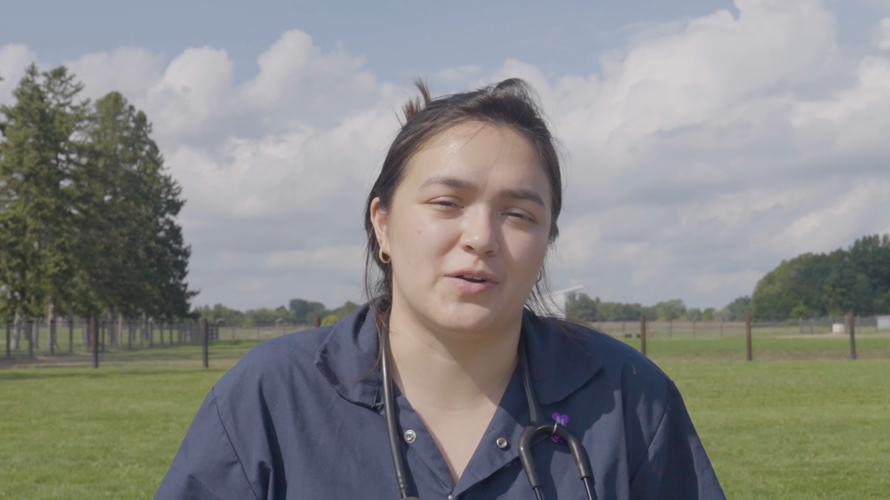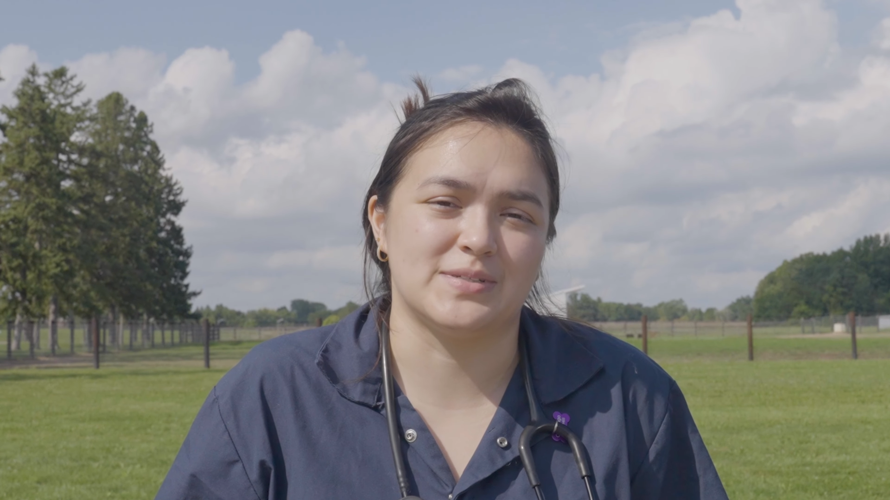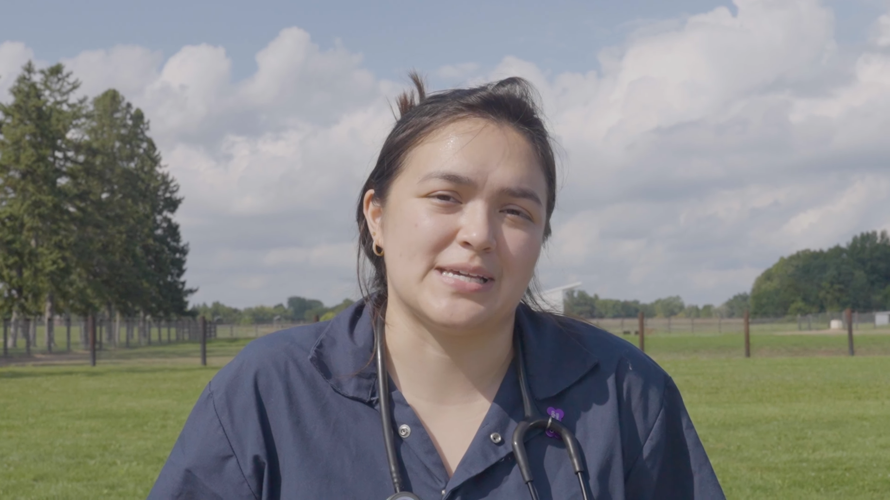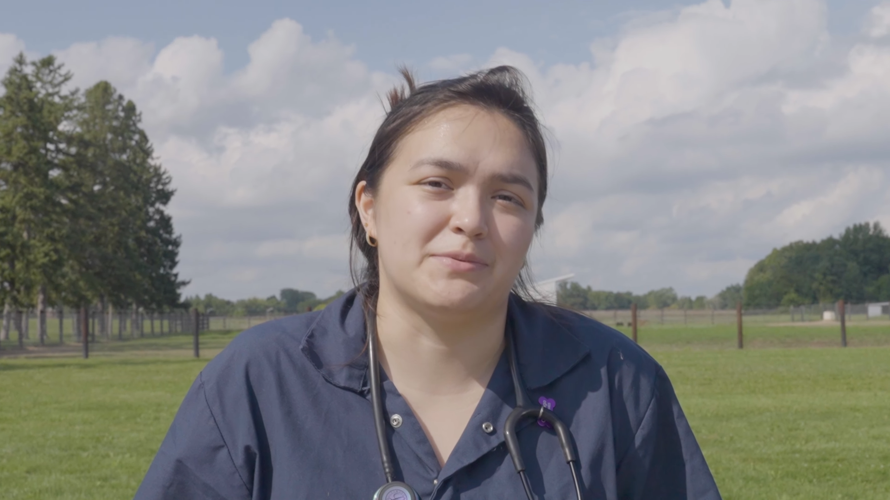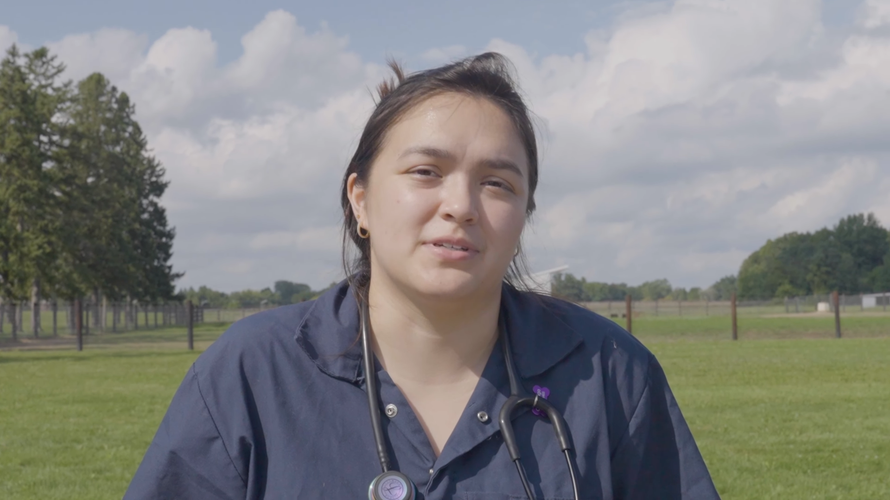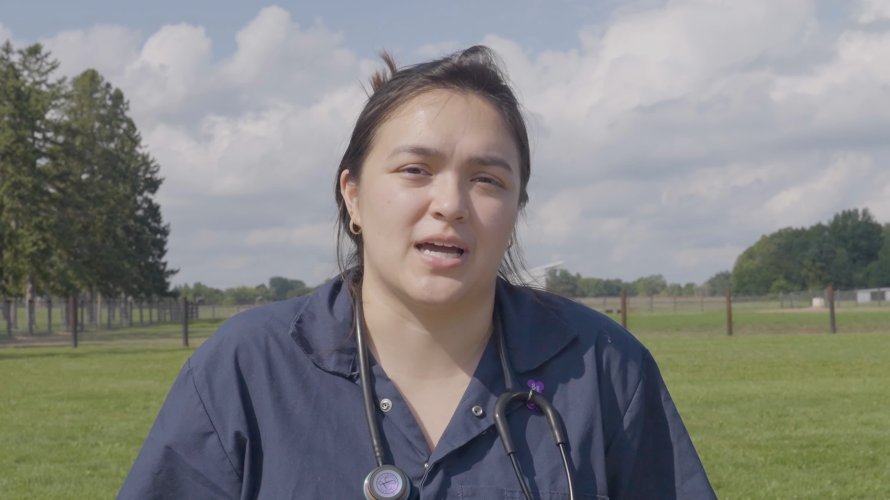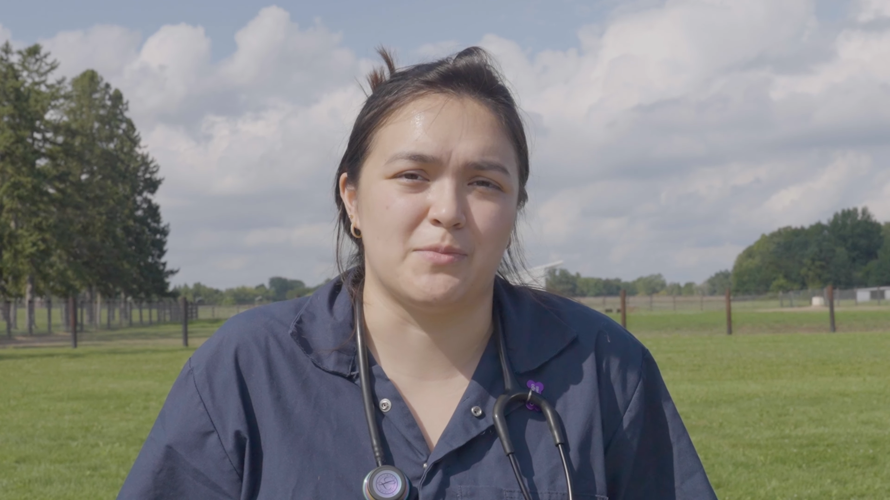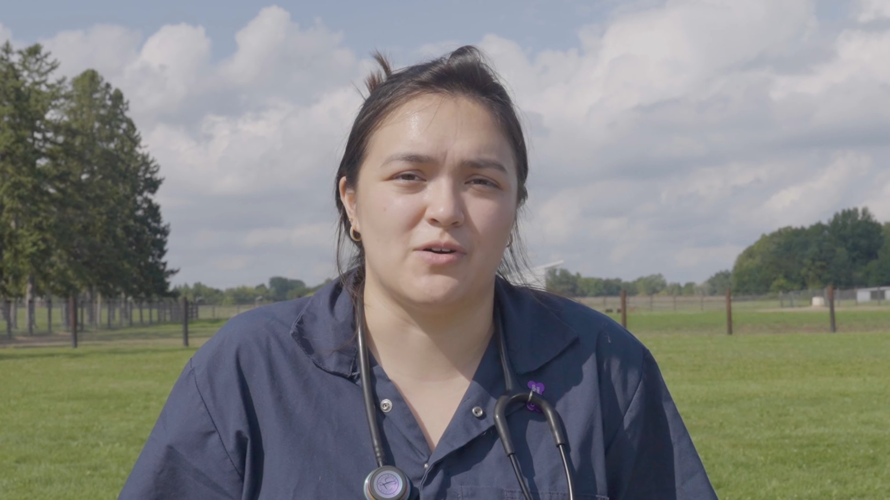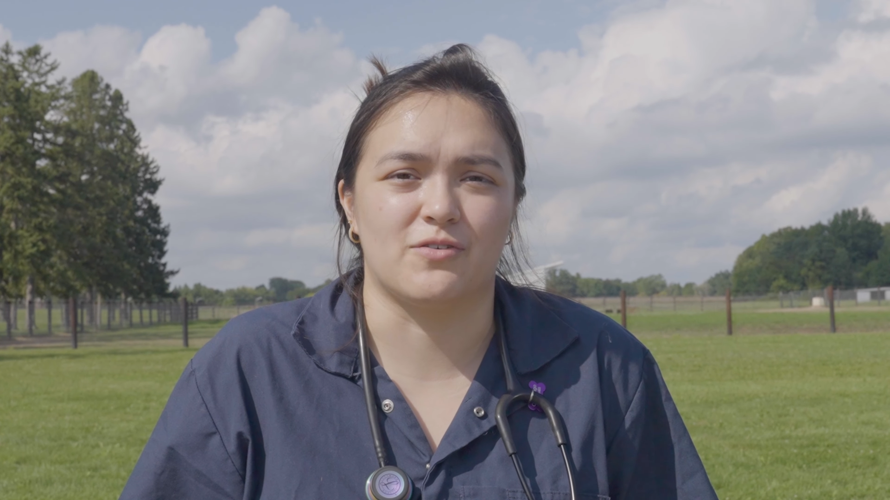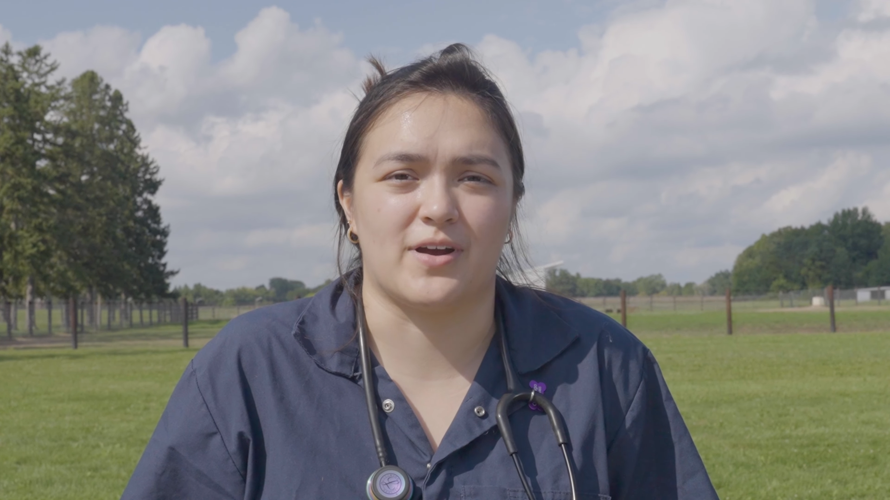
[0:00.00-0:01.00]
was able to come
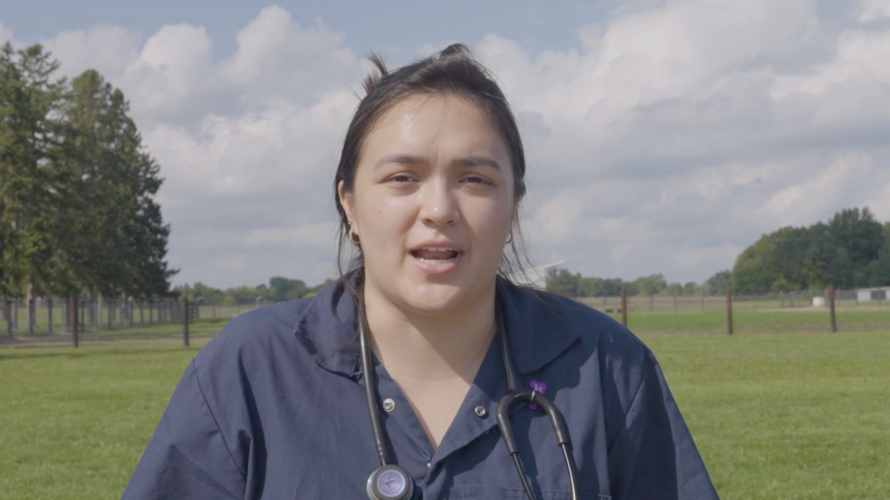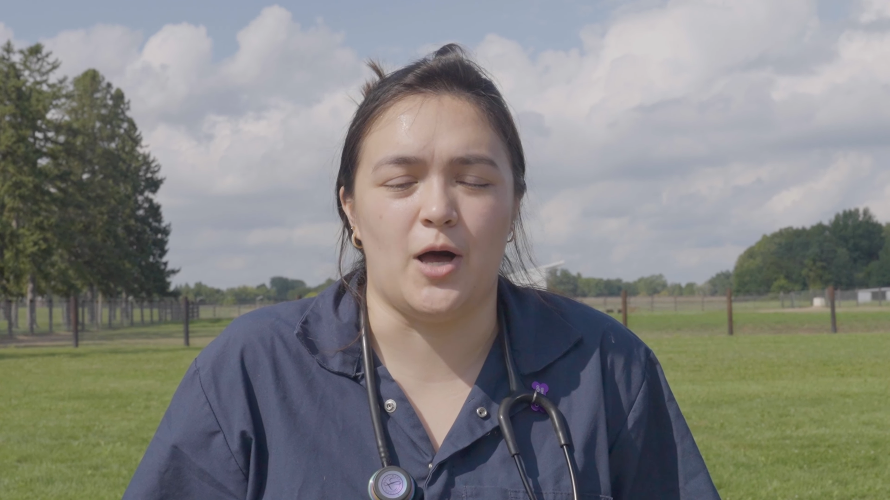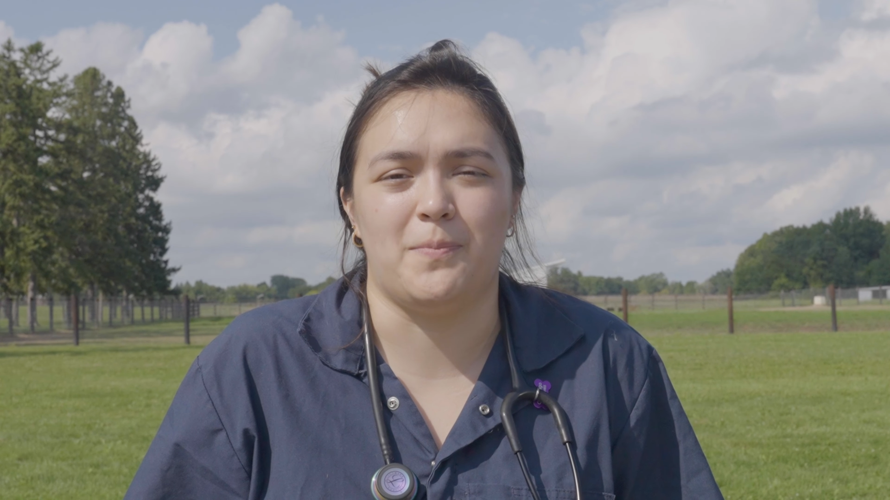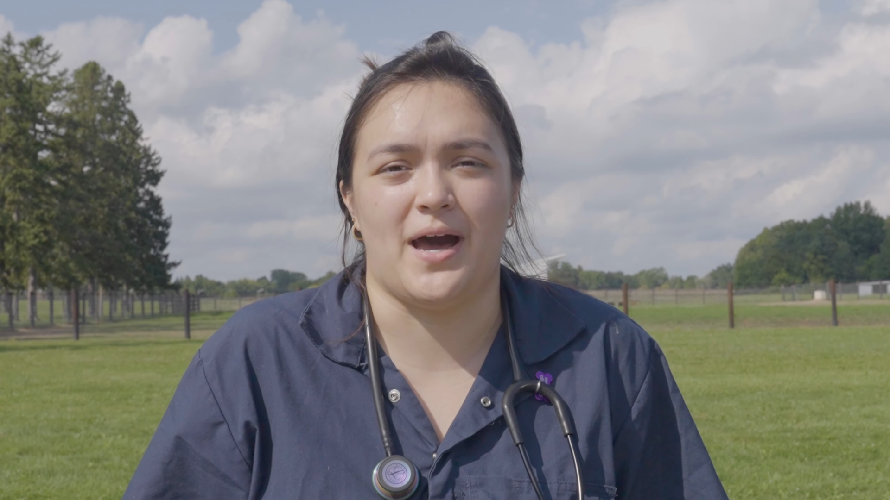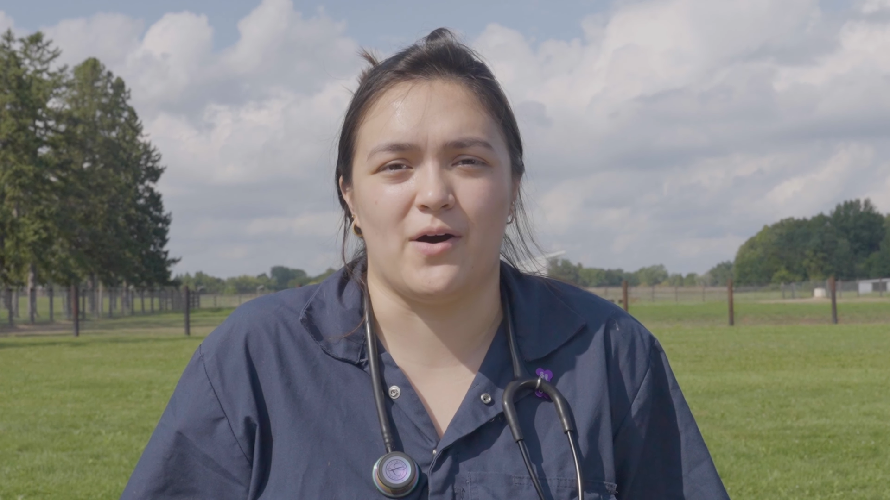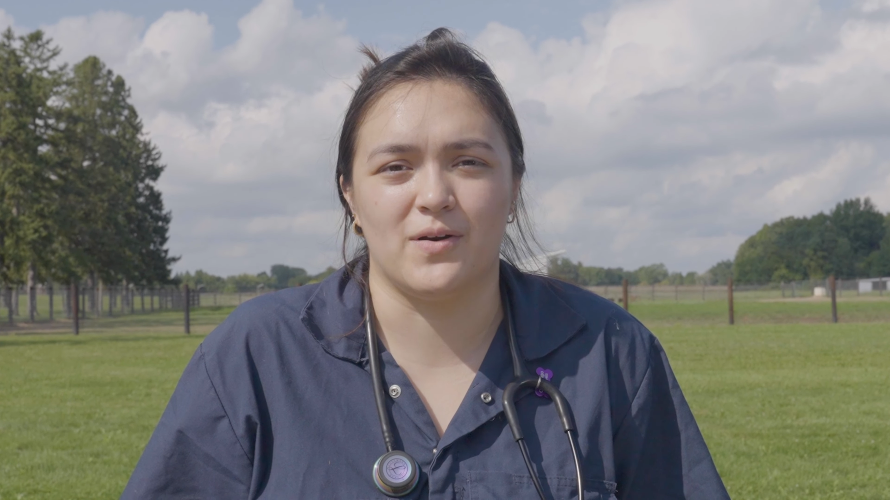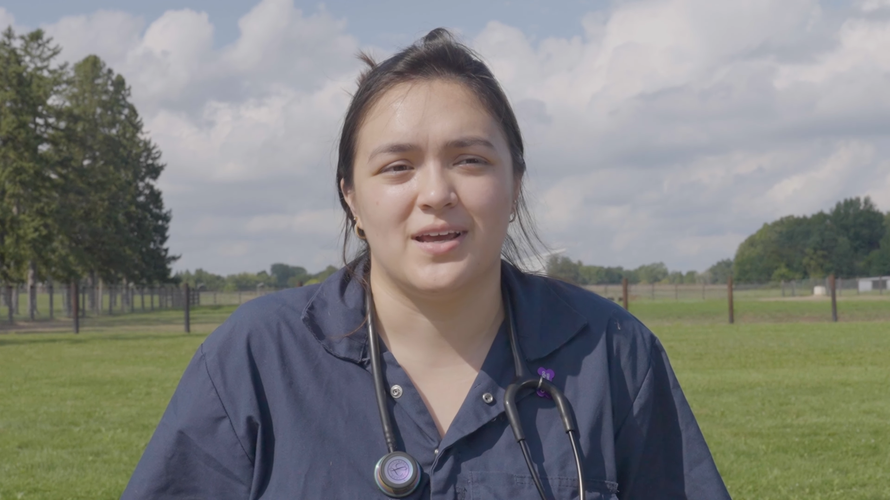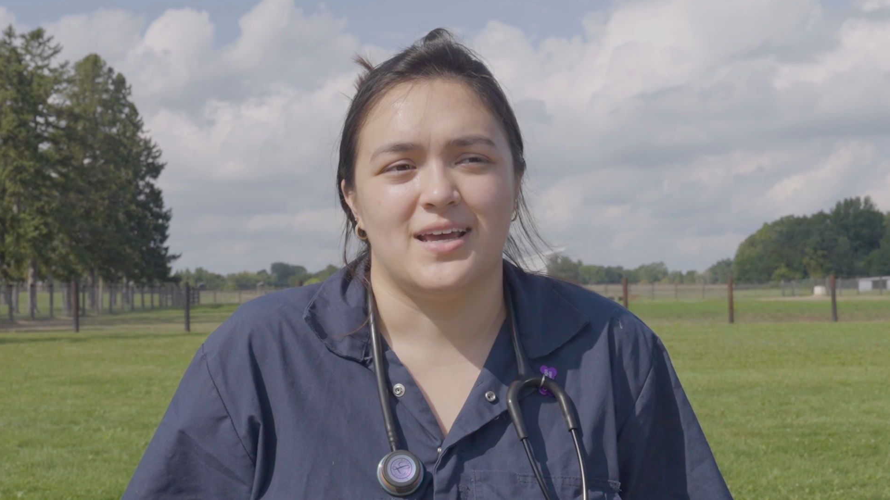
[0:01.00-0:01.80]
over and help out